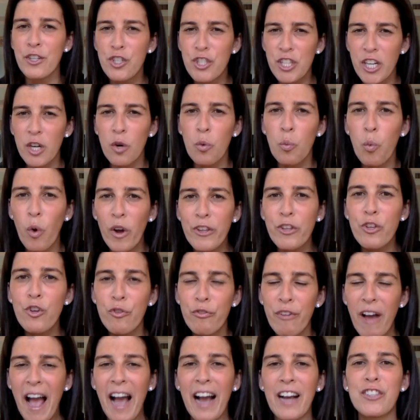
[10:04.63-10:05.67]
Share what
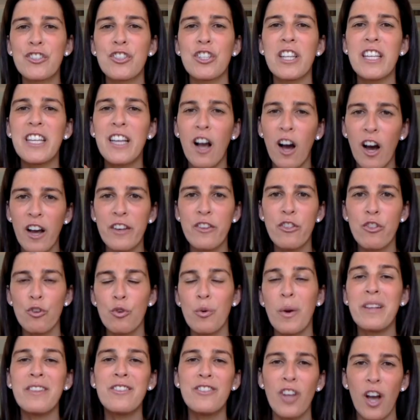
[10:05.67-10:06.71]
you've actually gone
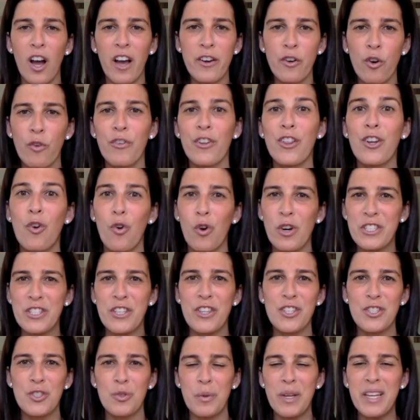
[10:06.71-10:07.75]
through and done over the course
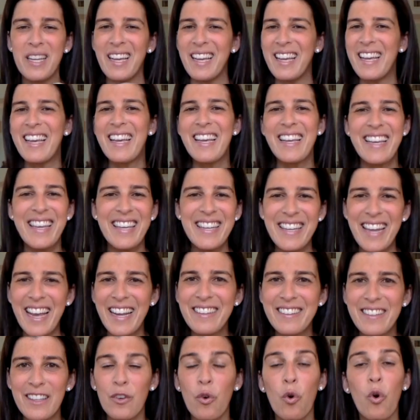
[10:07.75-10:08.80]
of this week,
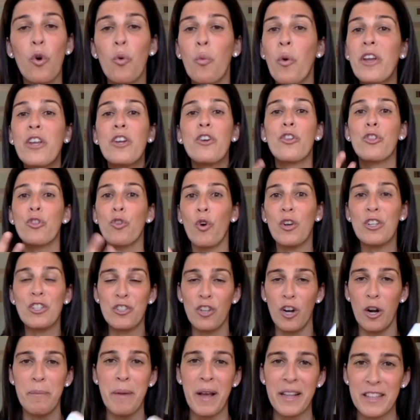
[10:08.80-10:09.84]
connected, or what your thoughts
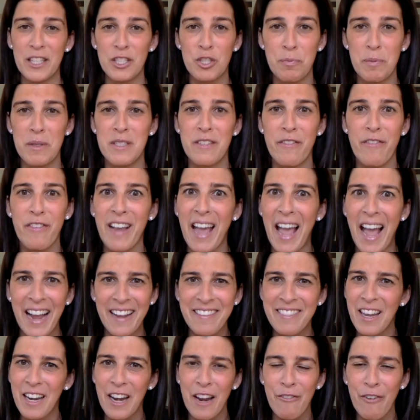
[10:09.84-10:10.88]
are about the specific
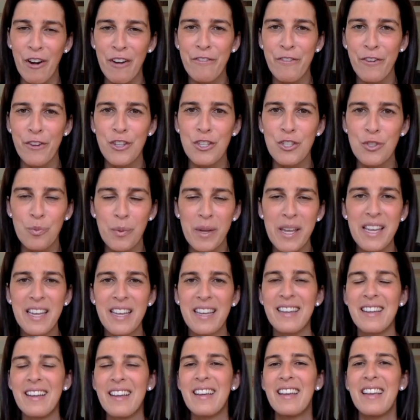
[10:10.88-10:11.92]
act that I read for this week.